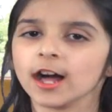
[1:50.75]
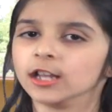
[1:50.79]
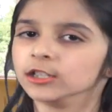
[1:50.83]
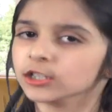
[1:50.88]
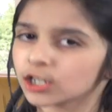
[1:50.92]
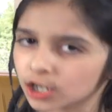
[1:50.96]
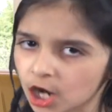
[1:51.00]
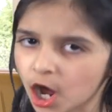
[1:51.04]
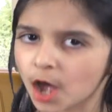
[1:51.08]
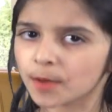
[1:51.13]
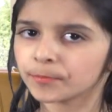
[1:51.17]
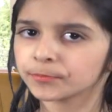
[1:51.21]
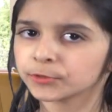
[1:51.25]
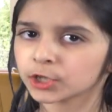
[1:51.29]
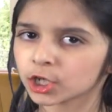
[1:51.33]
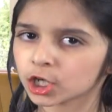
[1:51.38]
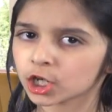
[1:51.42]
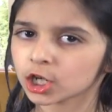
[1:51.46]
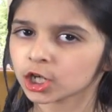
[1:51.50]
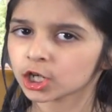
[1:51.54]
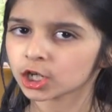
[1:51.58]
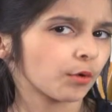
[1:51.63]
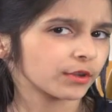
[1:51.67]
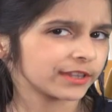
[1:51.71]
helicopter
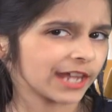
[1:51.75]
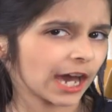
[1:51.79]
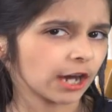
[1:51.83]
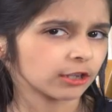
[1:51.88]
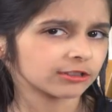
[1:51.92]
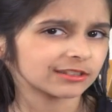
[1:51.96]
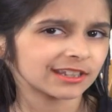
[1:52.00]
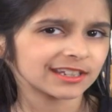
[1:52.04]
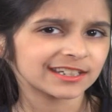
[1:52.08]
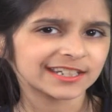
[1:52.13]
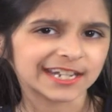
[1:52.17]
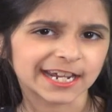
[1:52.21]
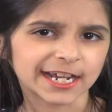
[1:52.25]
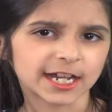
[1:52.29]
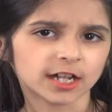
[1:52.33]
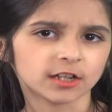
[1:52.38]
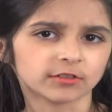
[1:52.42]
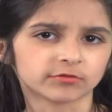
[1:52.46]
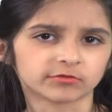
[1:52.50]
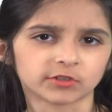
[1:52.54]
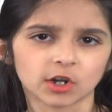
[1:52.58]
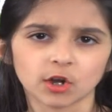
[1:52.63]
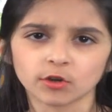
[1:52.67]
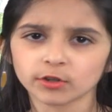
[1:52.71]
without the
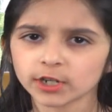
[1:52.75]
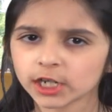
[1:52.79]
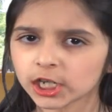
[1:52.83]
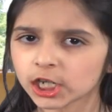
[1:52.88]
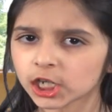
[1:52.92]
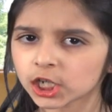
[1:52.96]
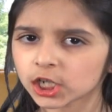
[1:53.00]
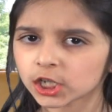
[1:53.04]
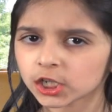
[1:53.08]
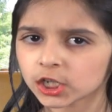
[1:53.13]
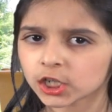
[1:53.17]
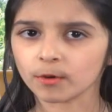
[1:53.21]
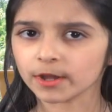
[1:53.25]
tail rotor?